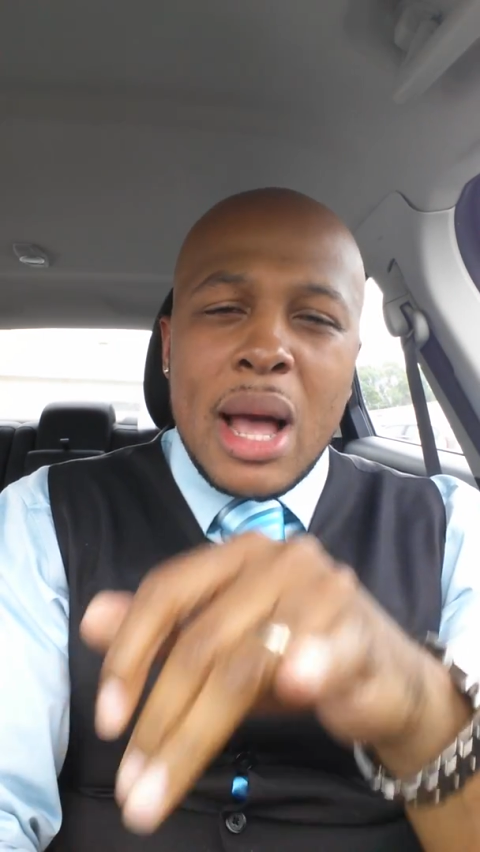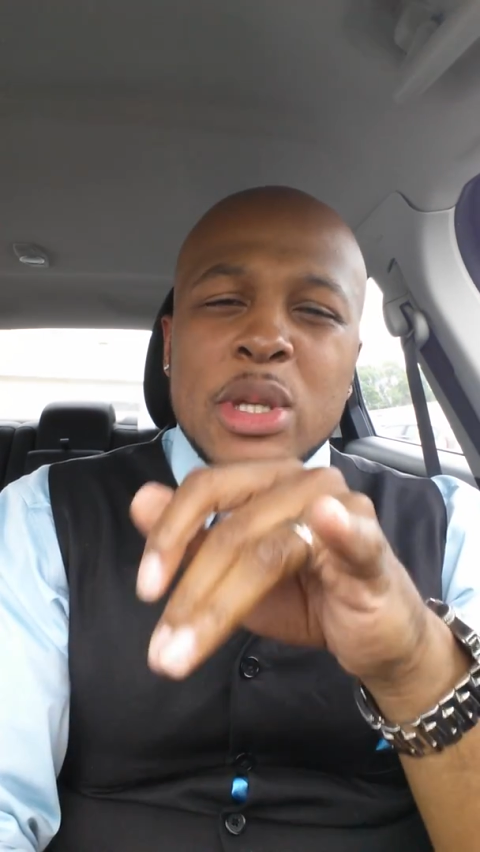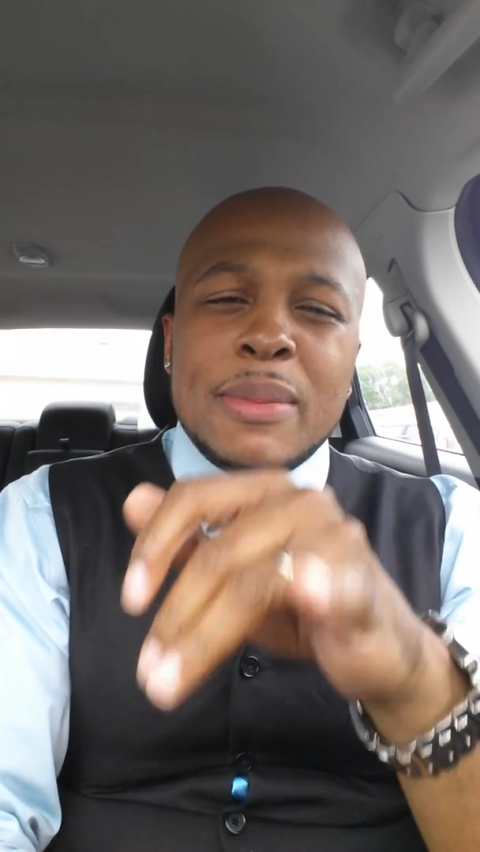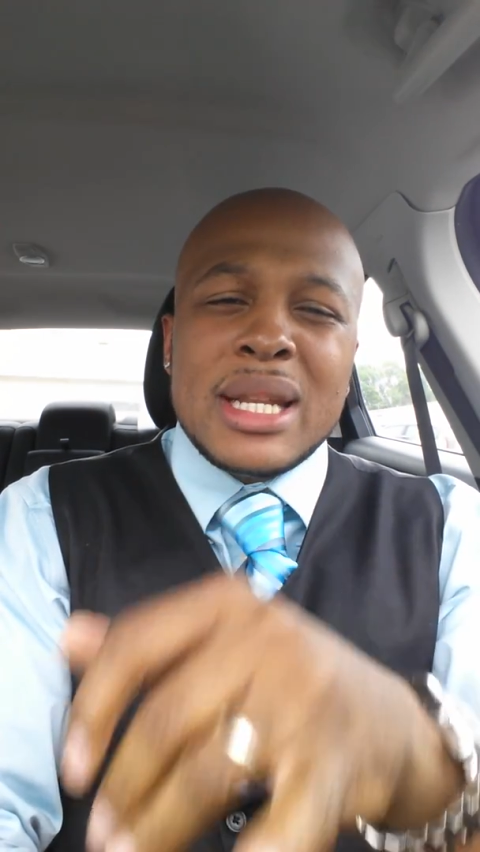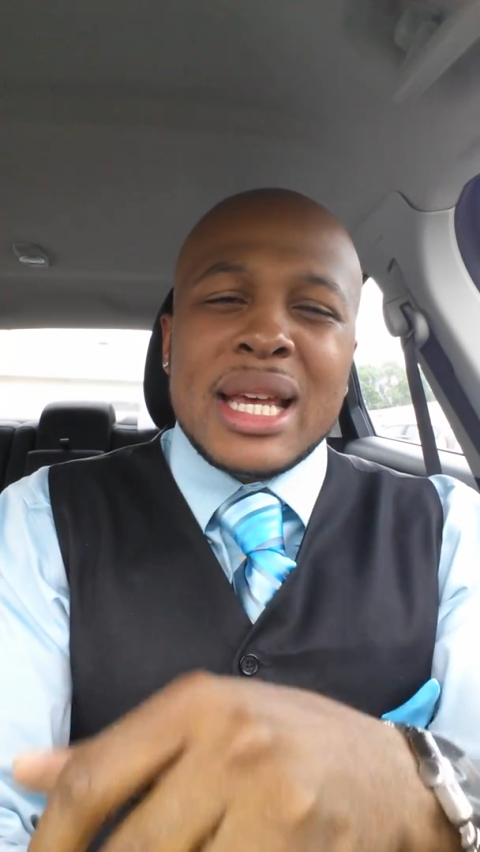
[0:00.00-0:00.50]

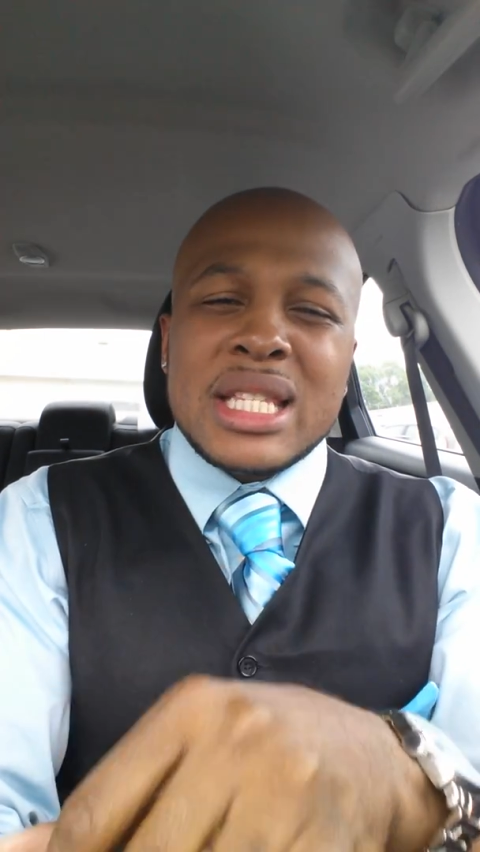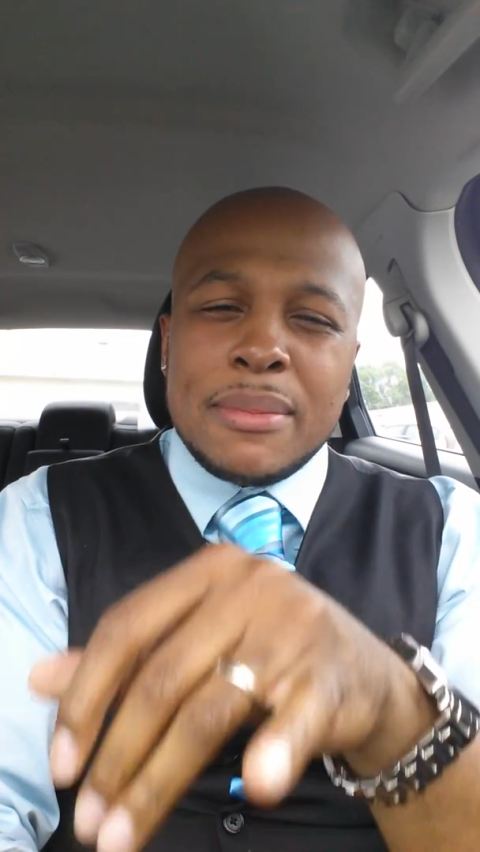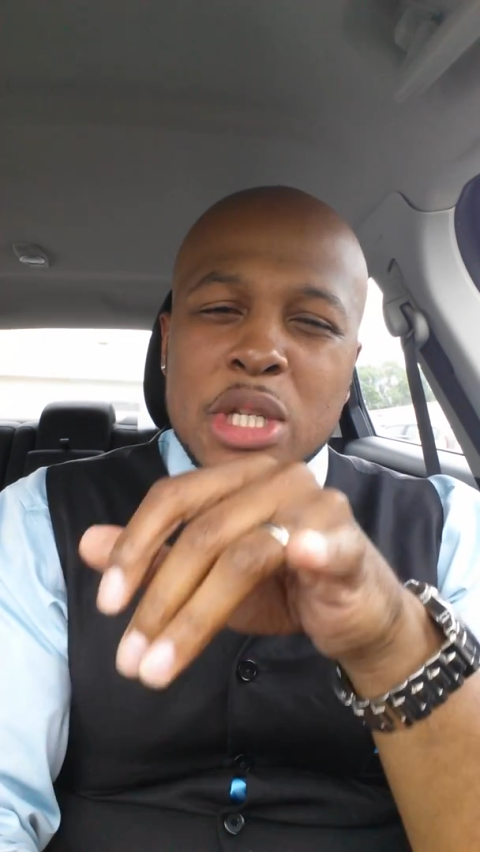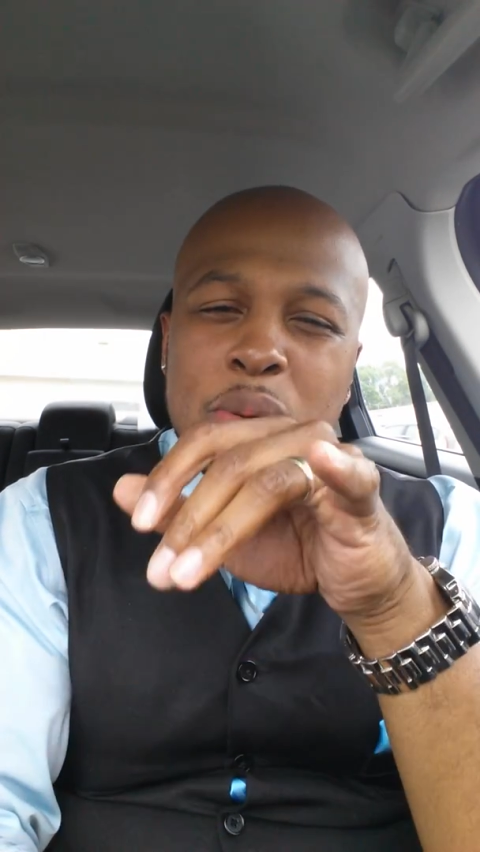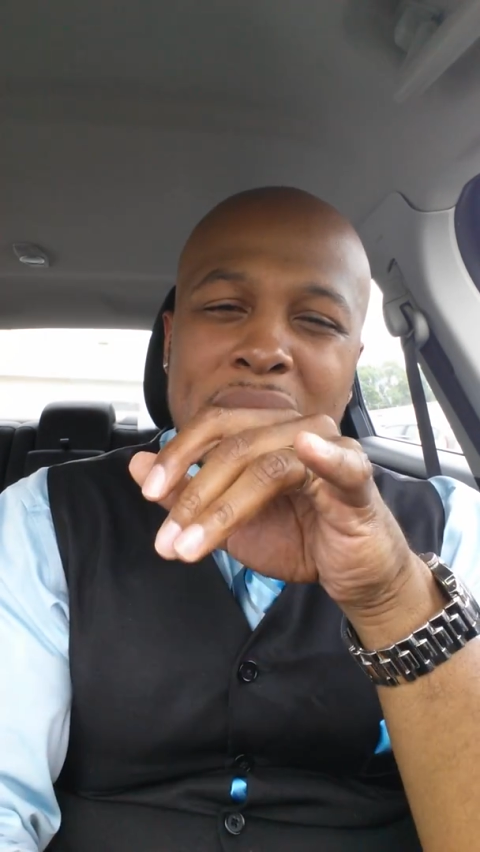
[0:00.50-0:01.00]
I was
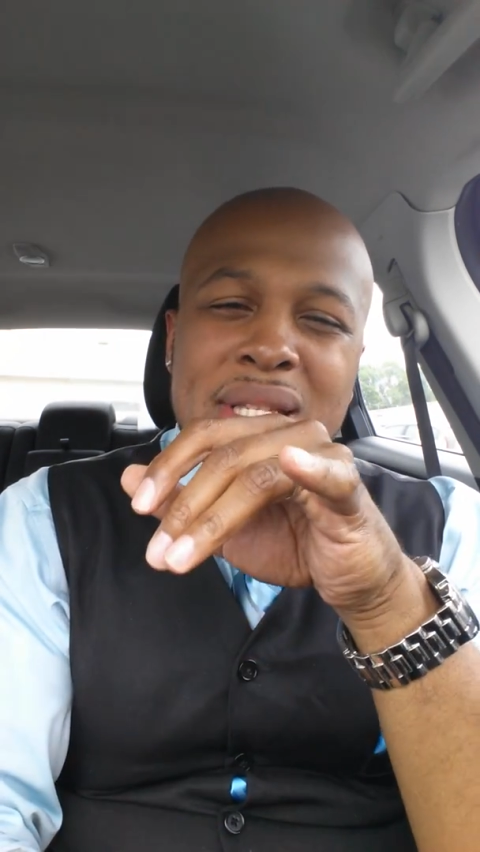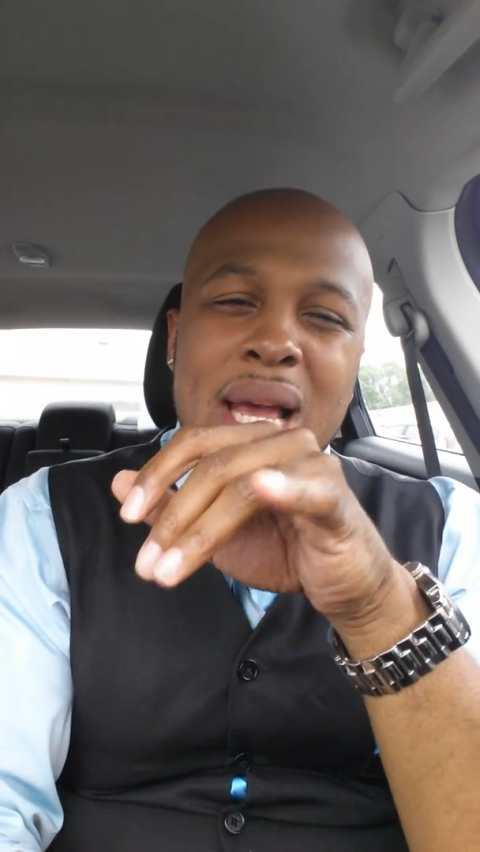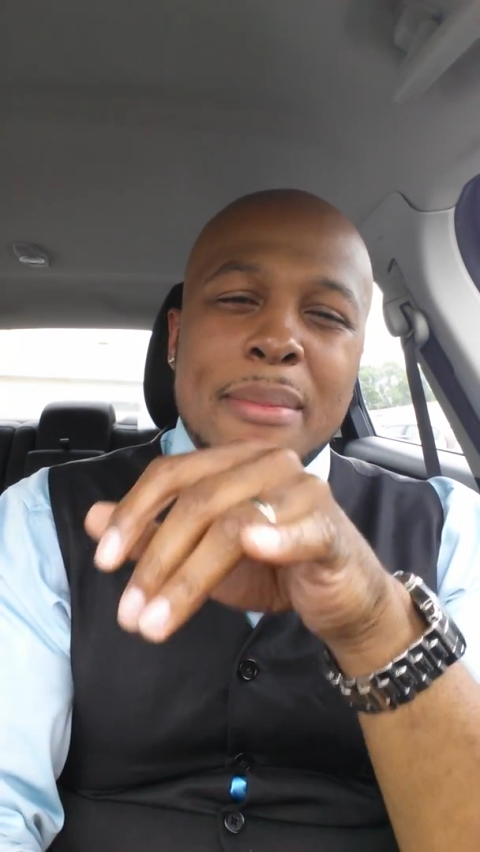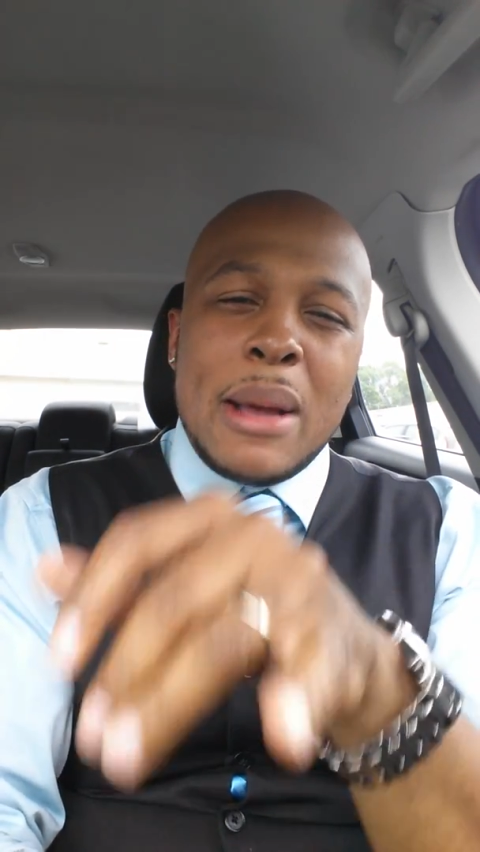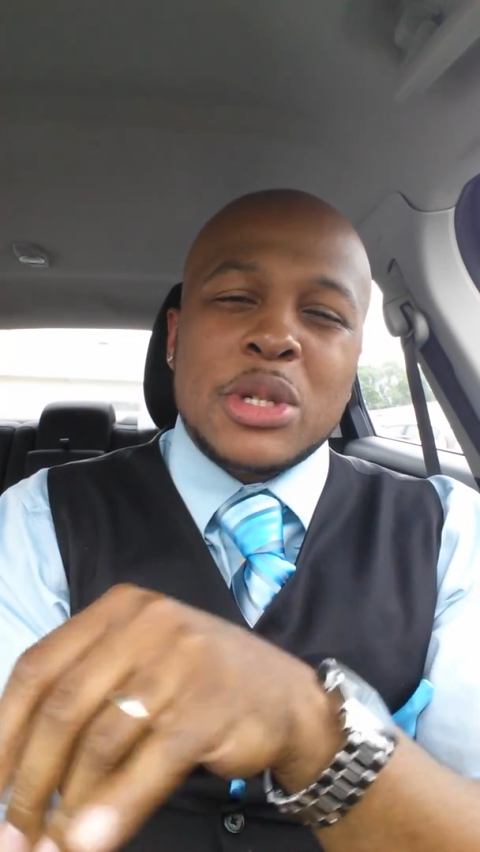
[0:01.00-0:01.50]
molested between the
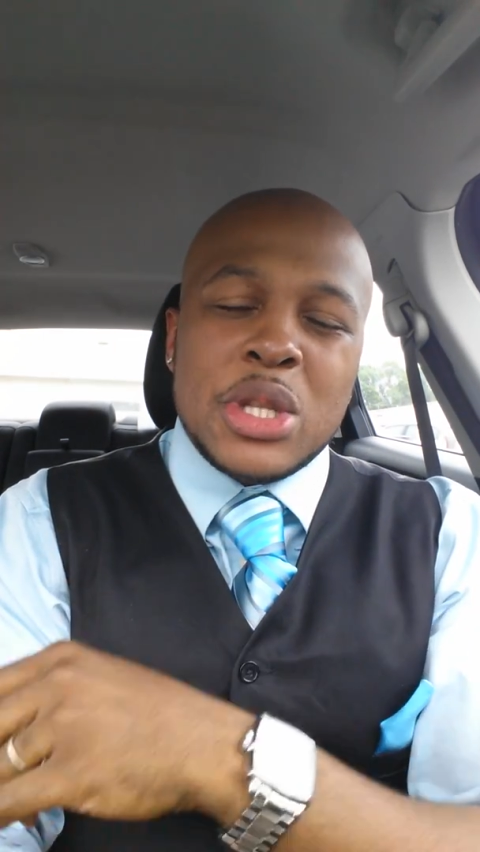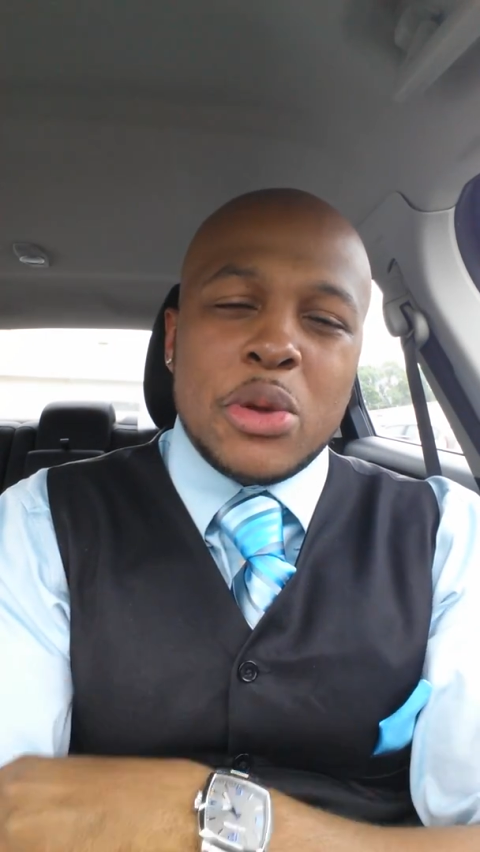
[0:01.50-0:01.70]
time I was